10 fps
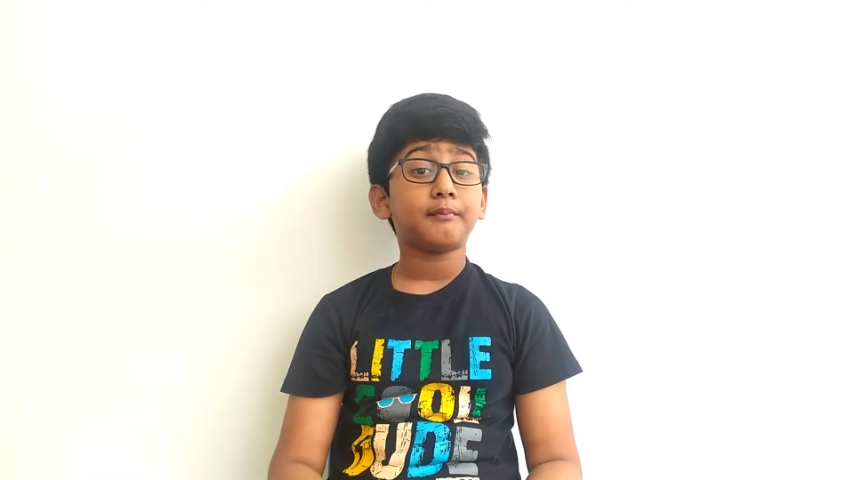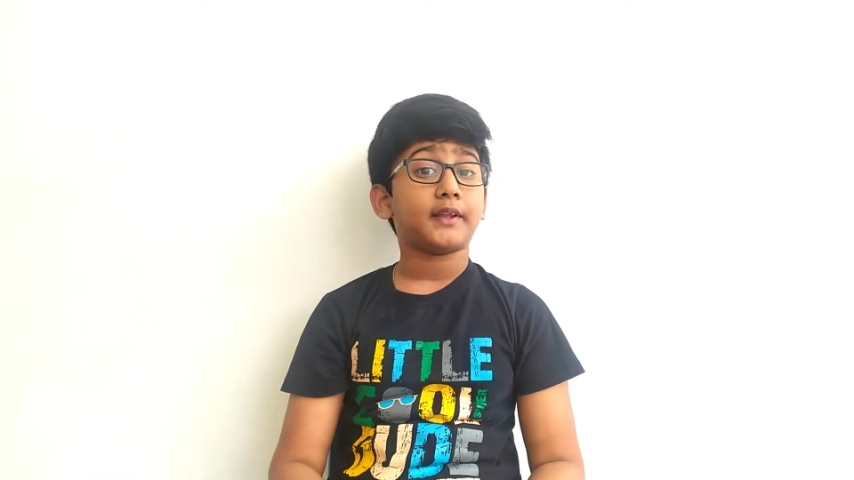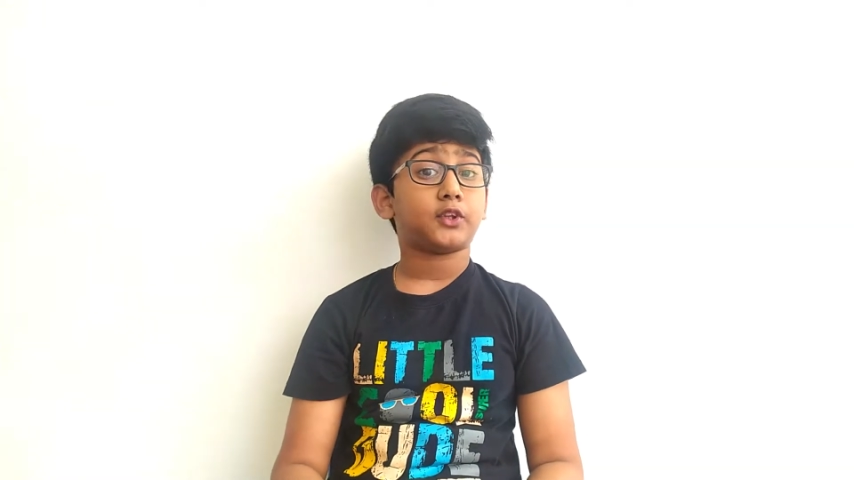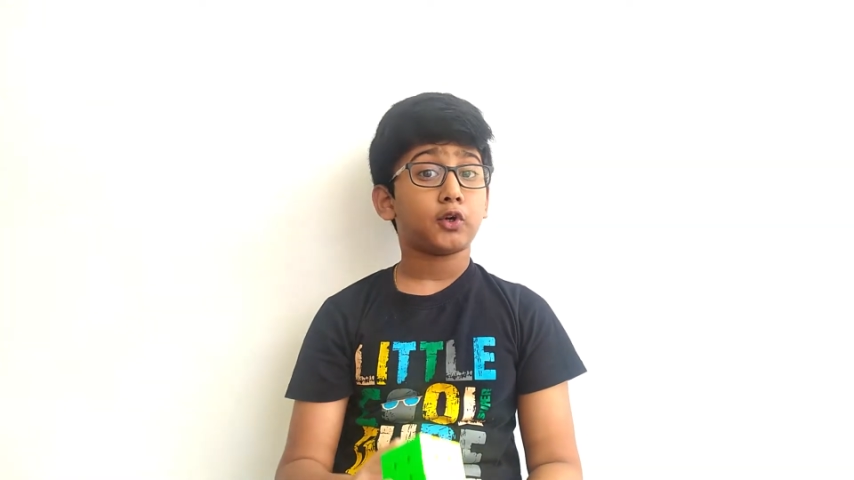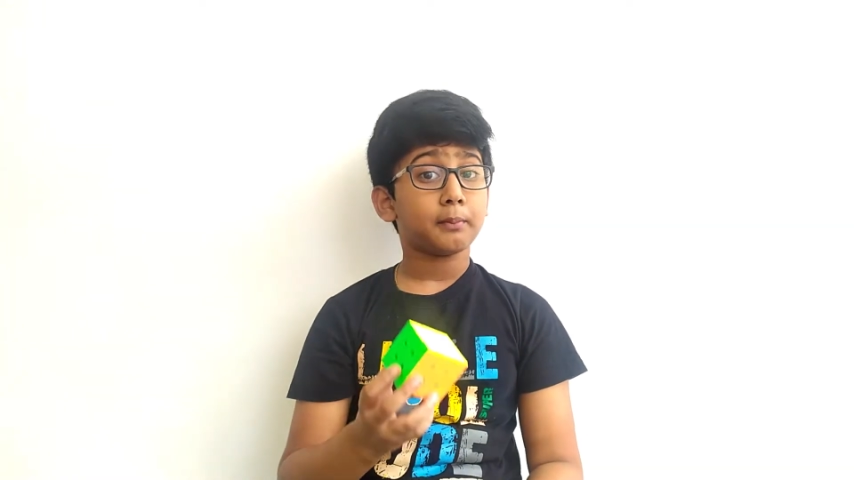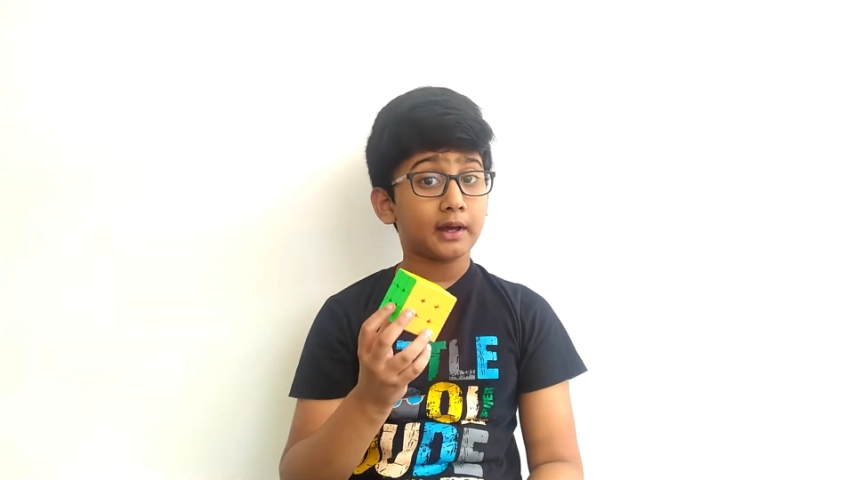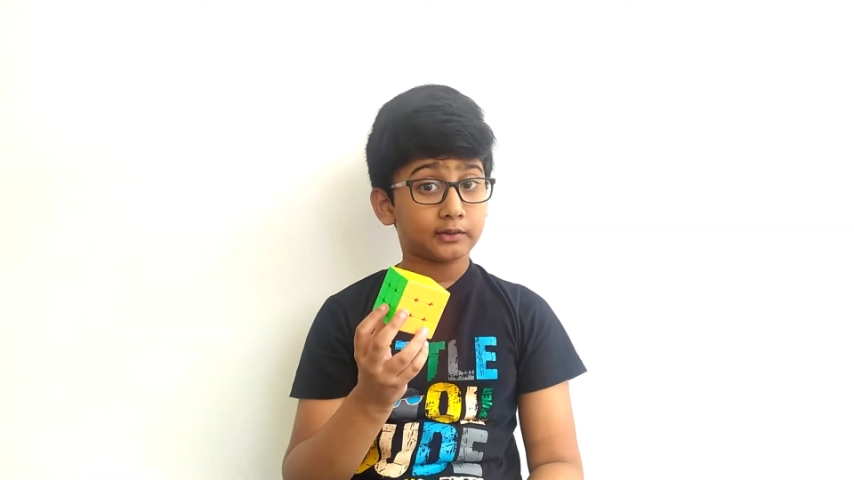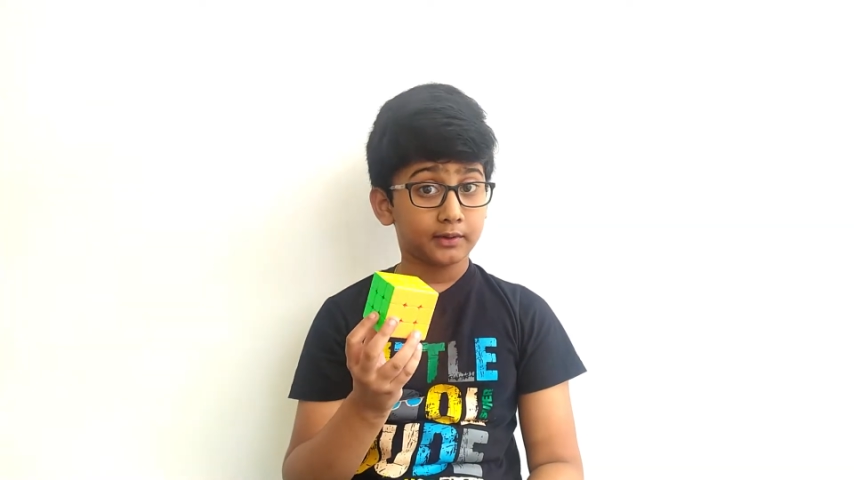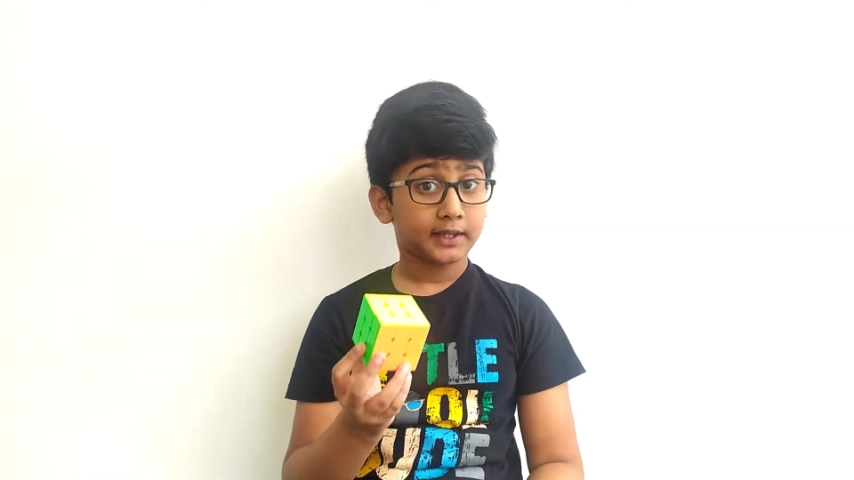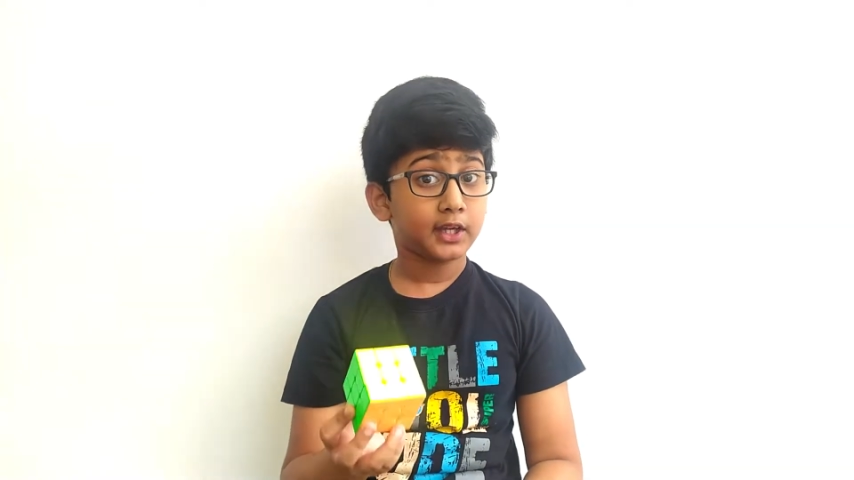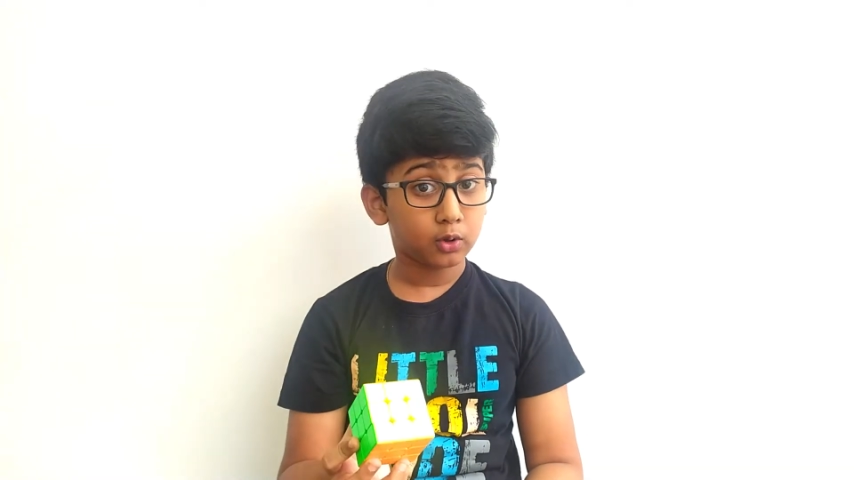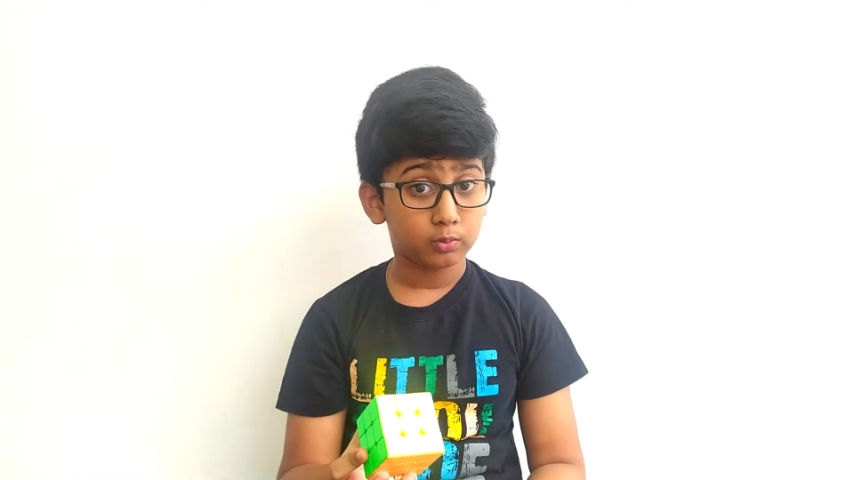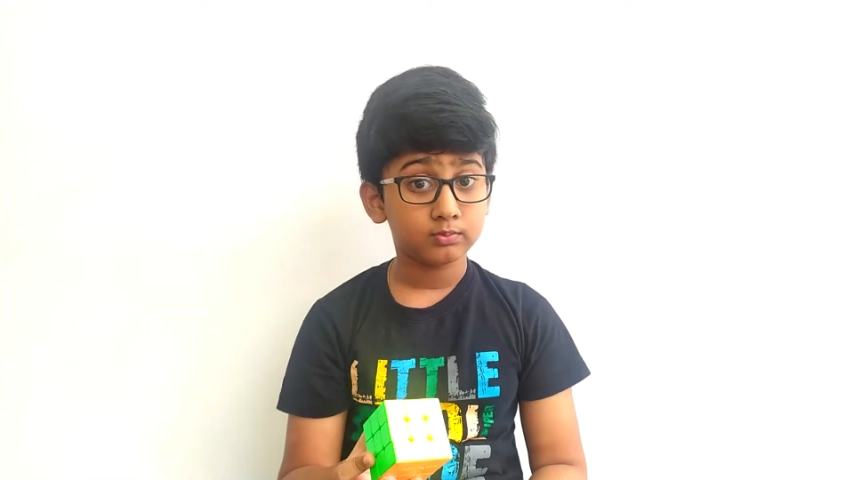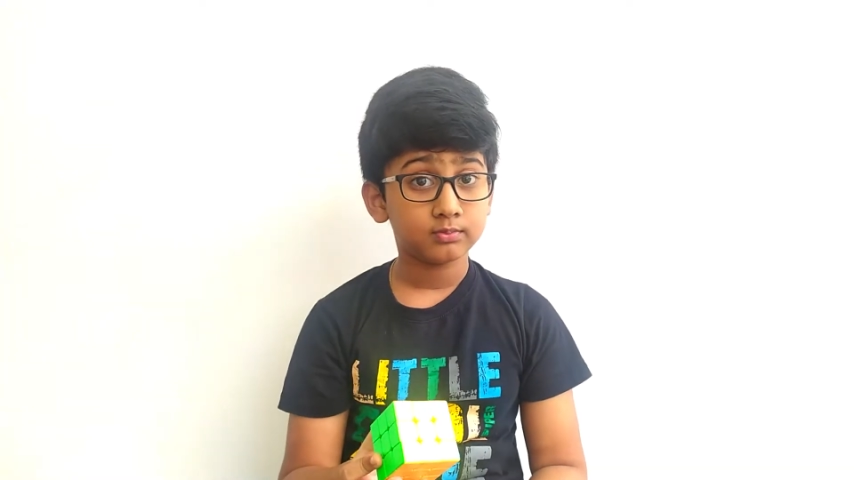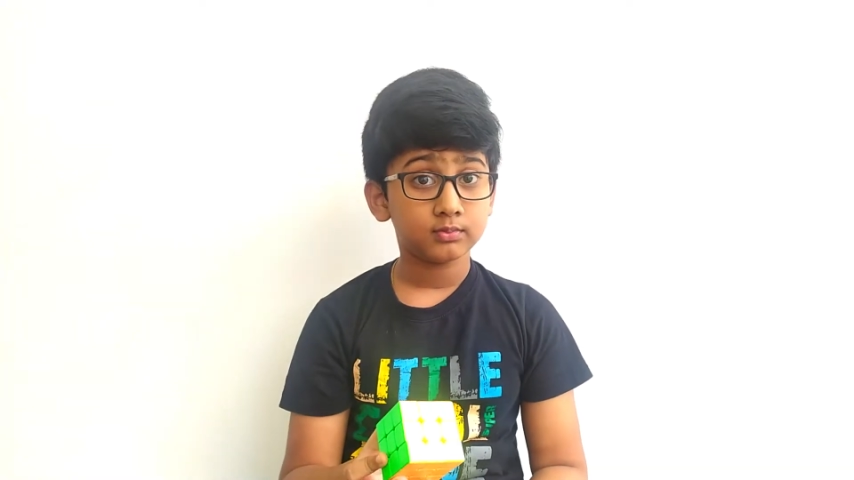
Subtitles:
my 3x3 cube.